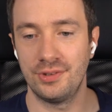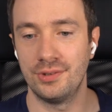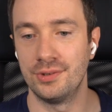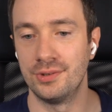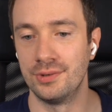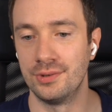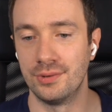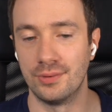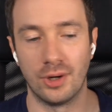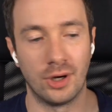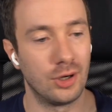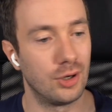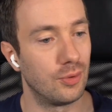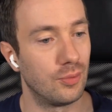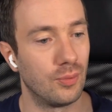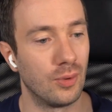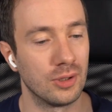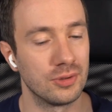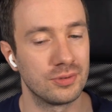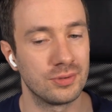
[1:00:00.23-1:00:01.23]
you
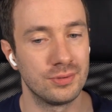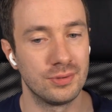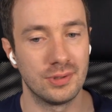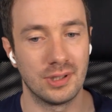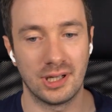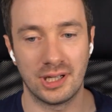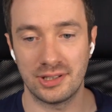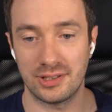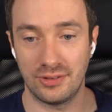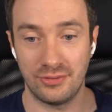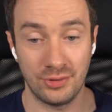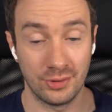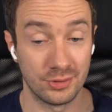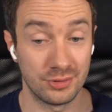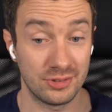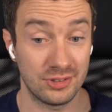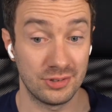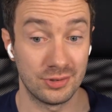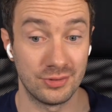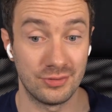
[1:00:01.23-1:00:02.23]
want to
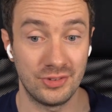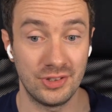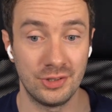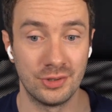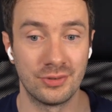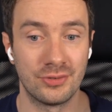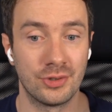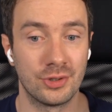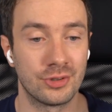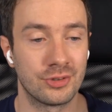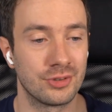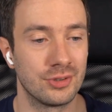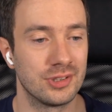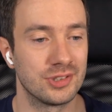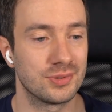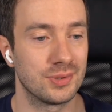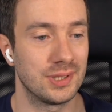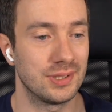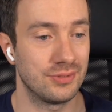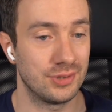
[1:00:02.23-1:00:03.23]
see the video version
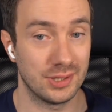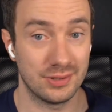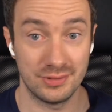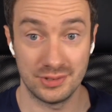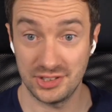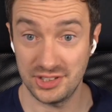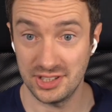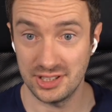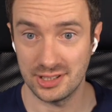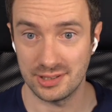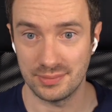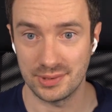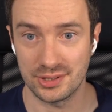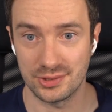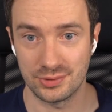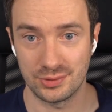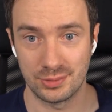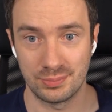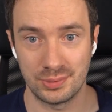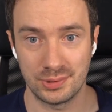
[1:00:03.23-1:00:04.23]
as well, if you haven't seen that,
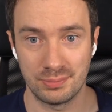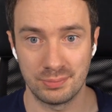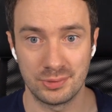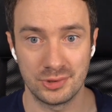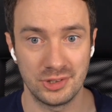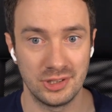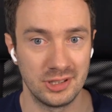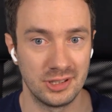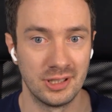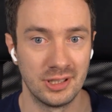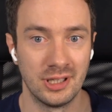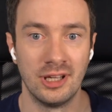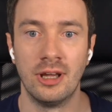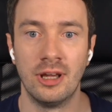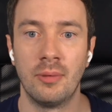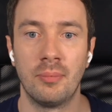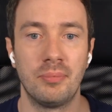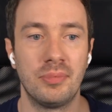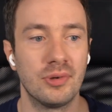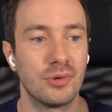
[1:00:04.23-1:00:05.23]
because we'll be putting
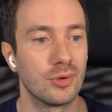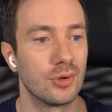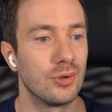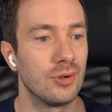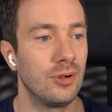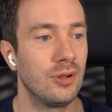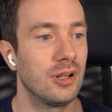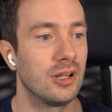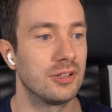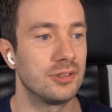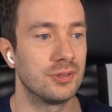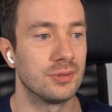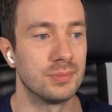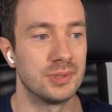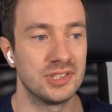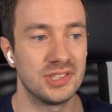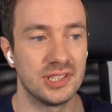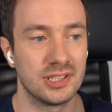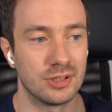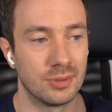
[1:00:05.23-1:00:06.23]
B-roll and you'll be
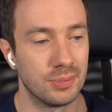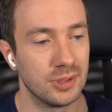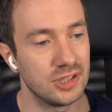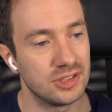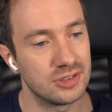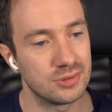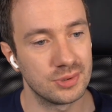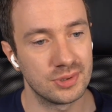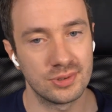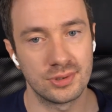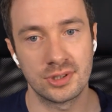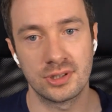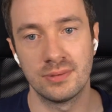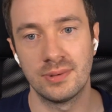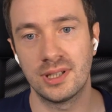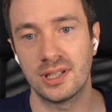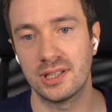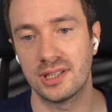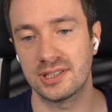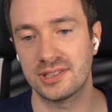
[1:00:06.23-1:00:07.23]
seeing the pages we talk
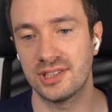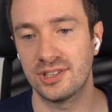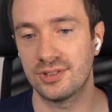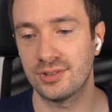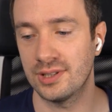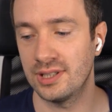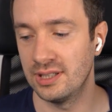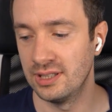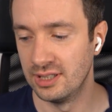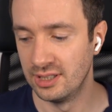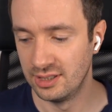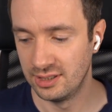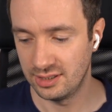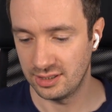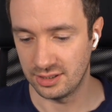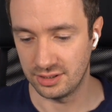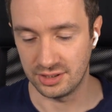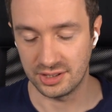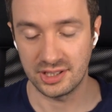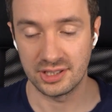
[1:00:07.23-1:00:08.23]
about, etc.
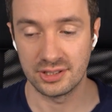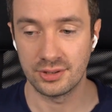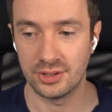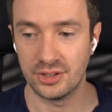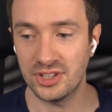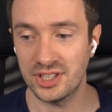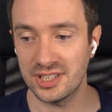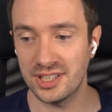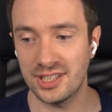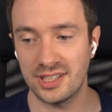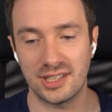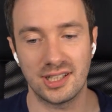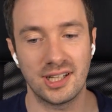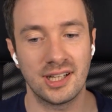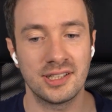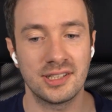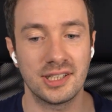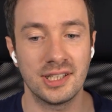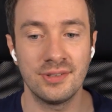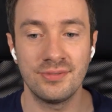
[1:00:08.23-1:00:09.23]
You can go and check that.
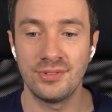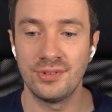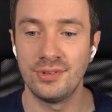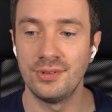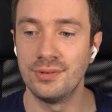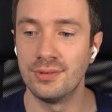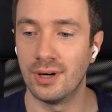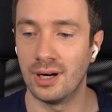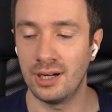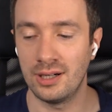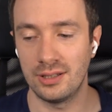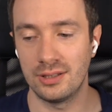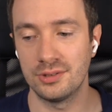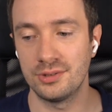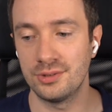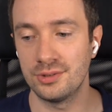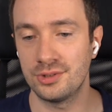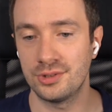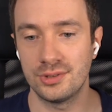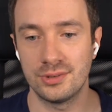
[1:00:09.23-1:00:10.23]
And if you are on
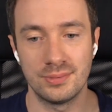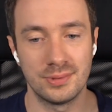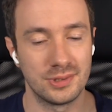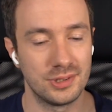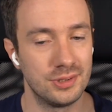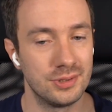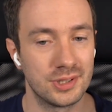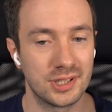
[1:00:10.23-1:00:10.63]
YouTube, you